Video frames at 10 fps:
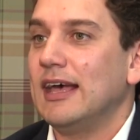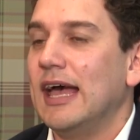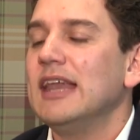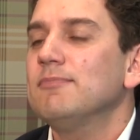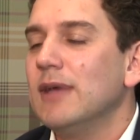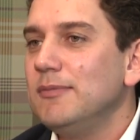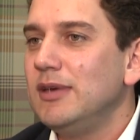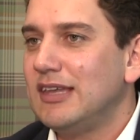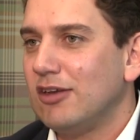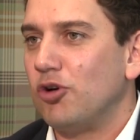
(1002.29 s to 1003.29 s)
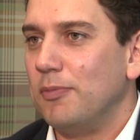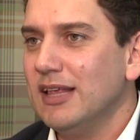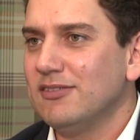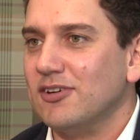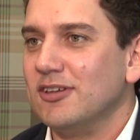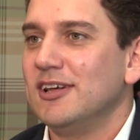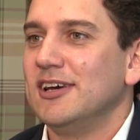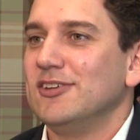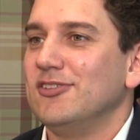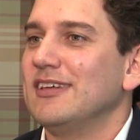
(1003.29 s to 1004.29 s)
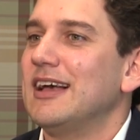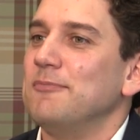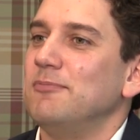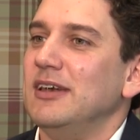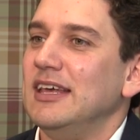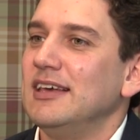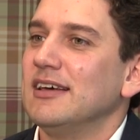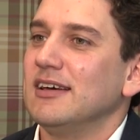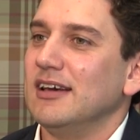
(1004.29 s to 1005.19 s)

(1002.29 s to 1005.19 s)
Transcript: and it may be detrimental to the company